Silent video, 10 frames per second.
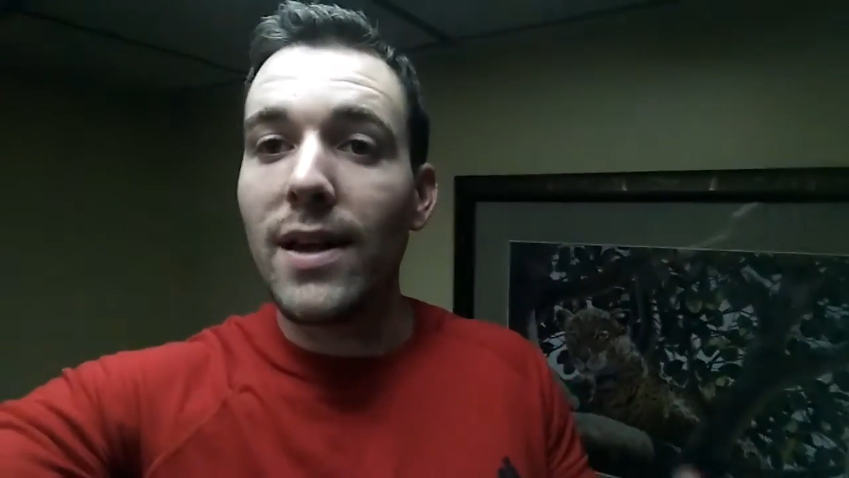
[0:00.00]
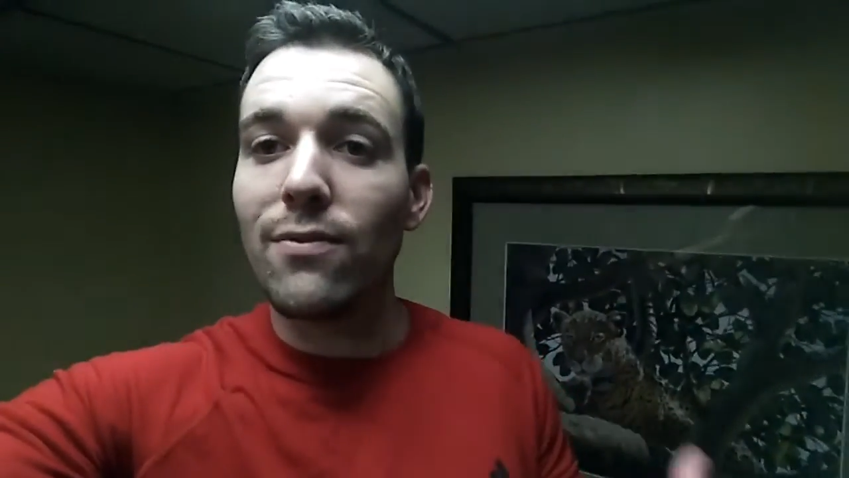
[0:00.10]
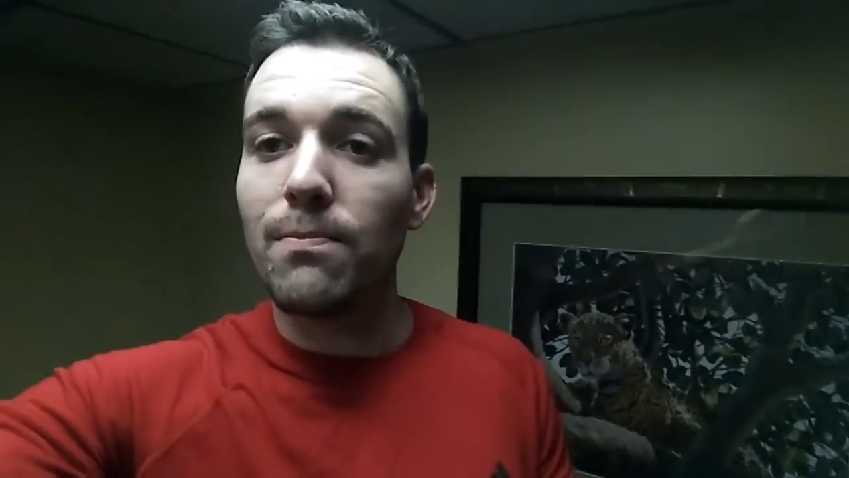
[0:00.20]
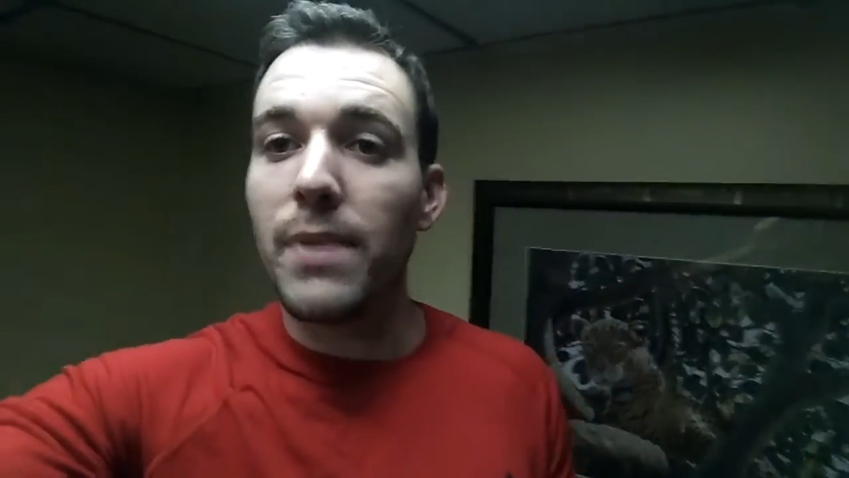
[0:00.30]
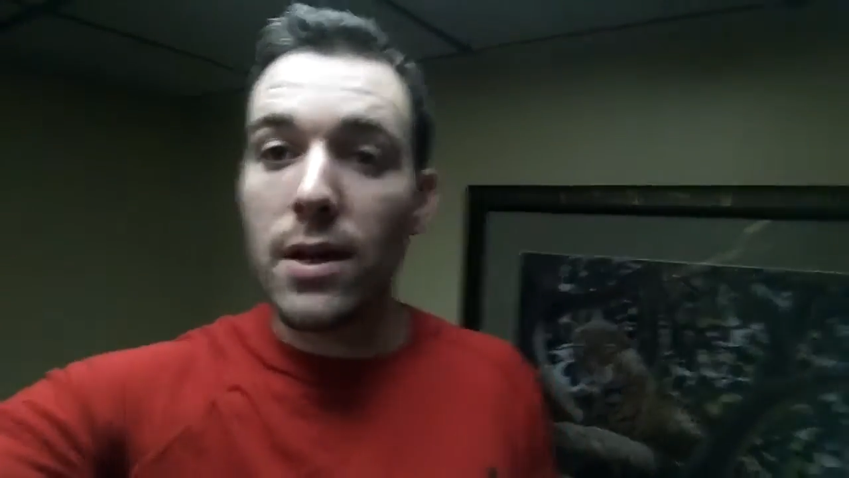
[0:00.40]

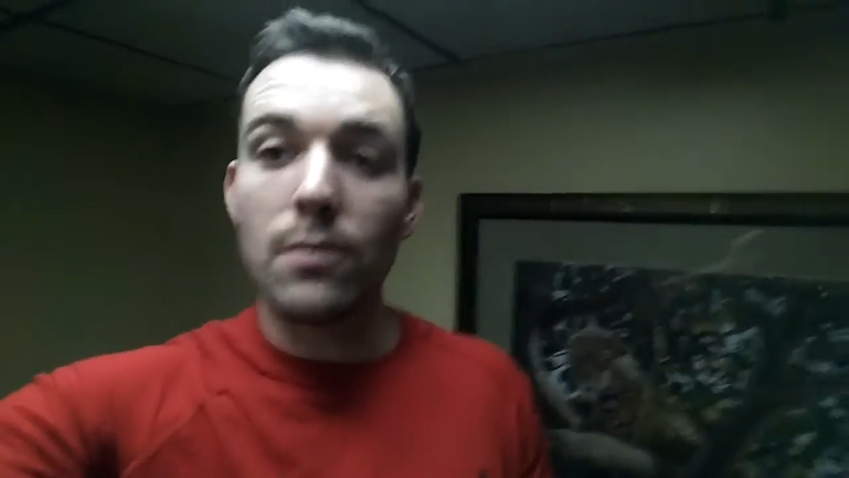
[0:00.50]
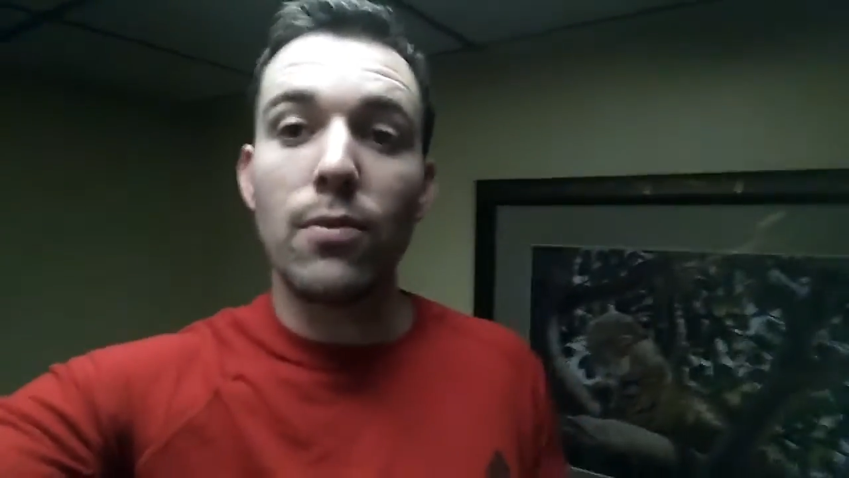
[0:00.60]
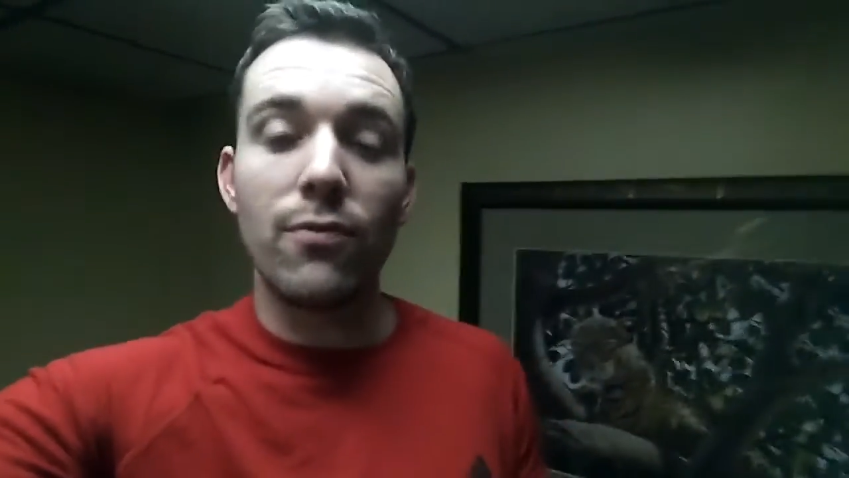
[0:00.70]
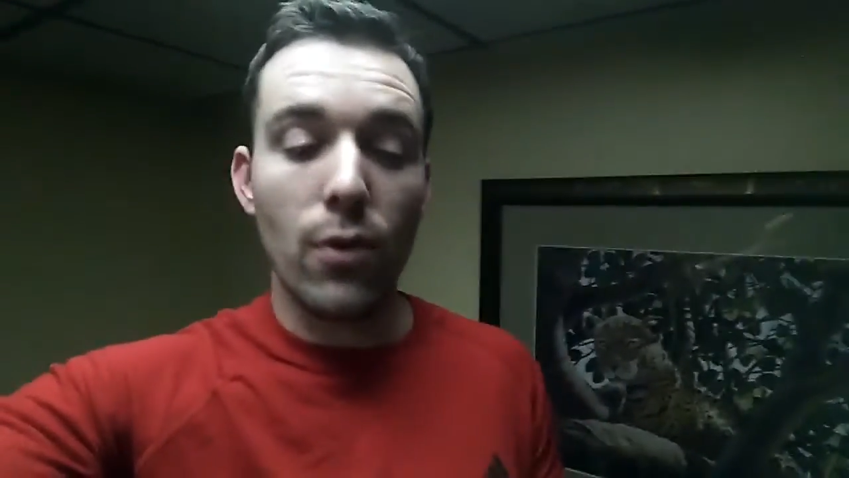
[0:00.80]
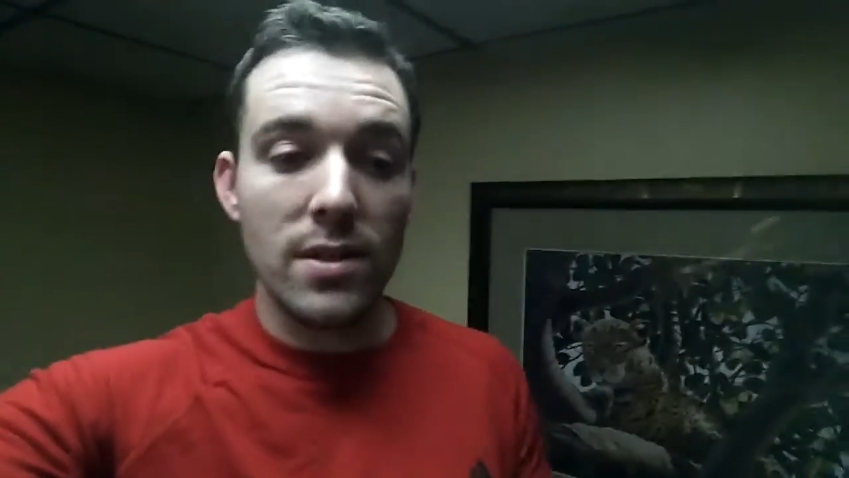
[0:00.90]
better
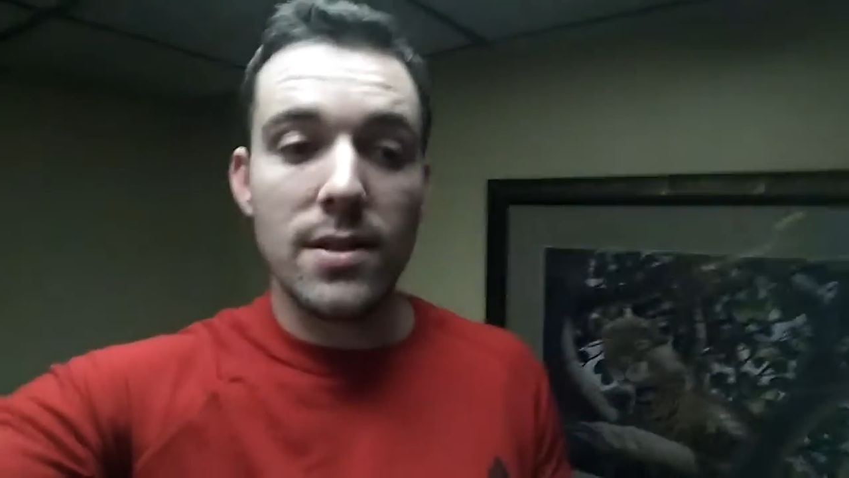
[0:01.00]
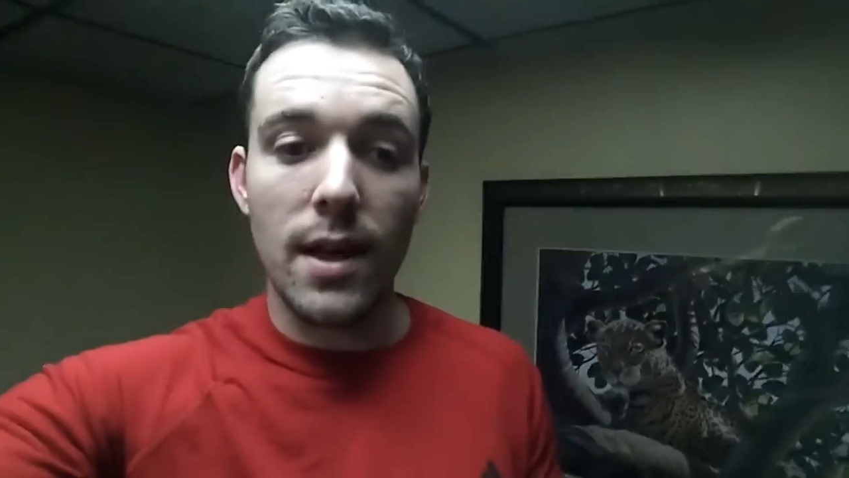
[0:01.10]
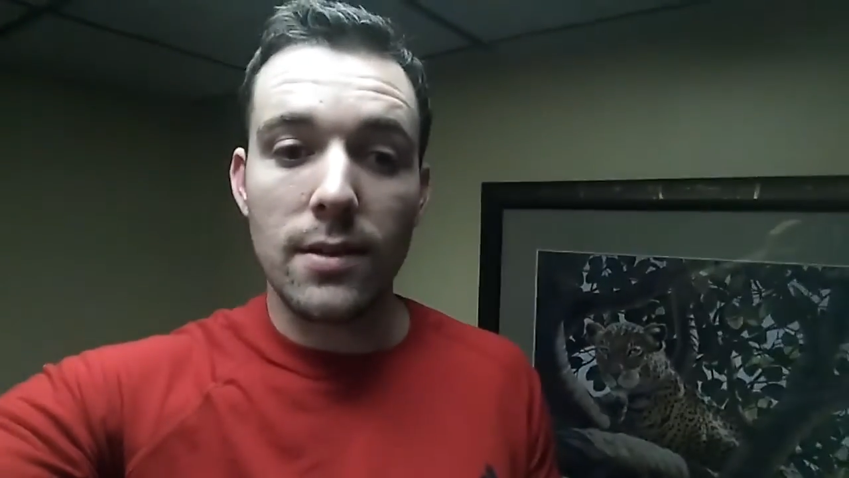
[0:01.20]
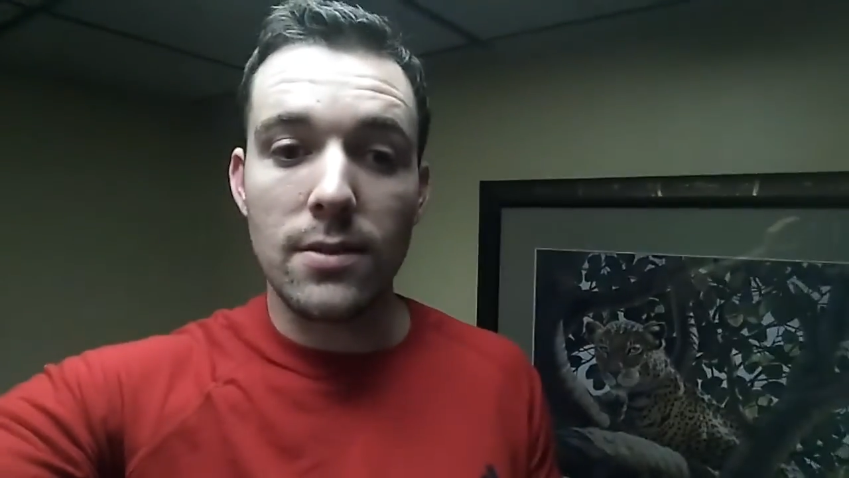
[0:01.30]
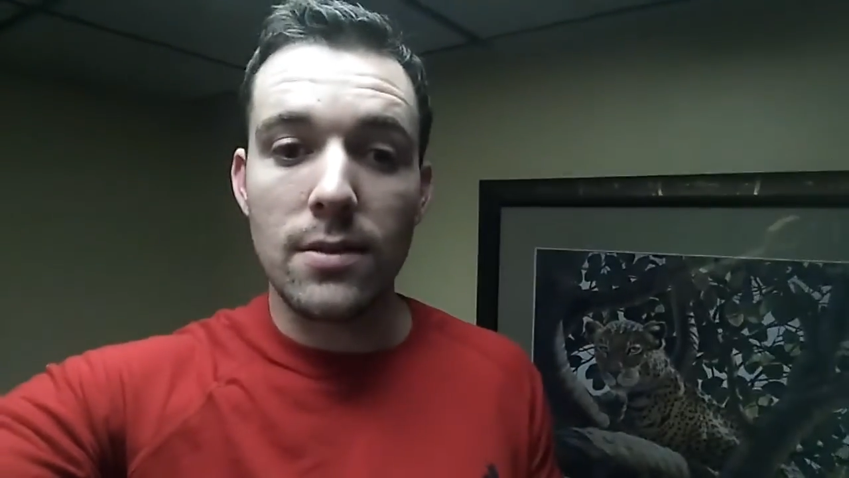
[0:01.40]
voice
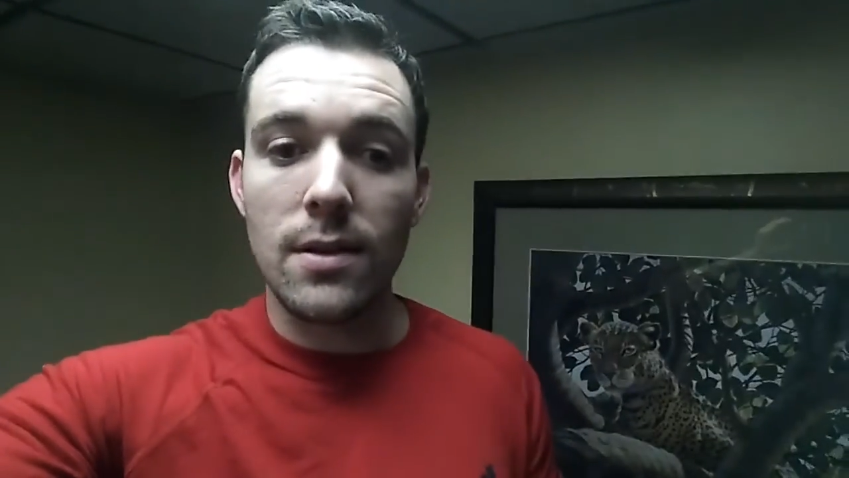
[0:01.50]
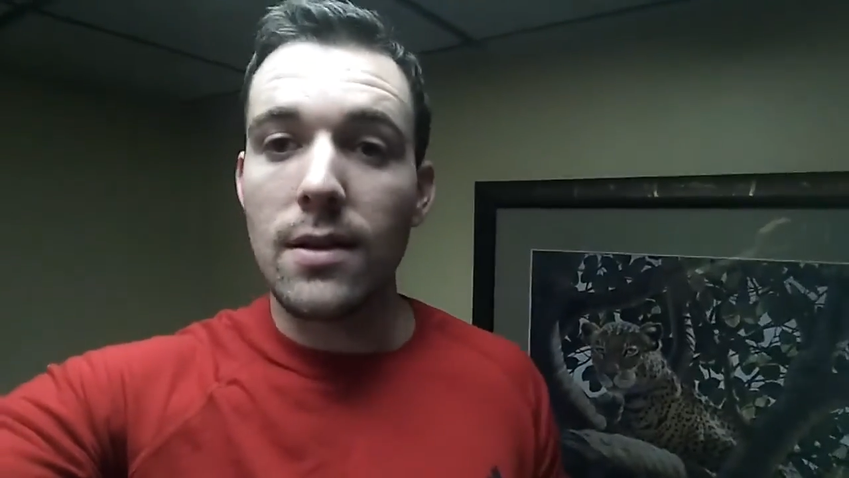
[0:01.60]
actor,